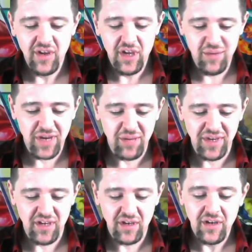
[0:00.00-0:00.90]

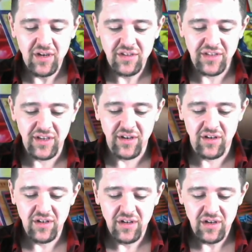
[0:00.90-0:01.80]
Hippicabee, Steel,
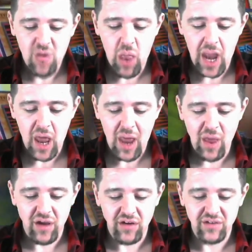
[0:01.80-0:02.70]

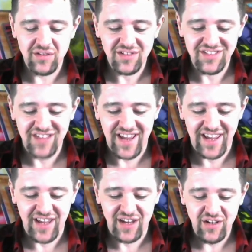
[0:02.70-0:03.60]

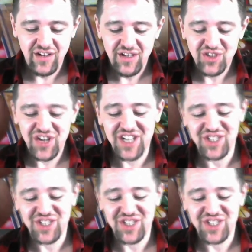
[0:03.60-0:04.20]
Sangin, Change of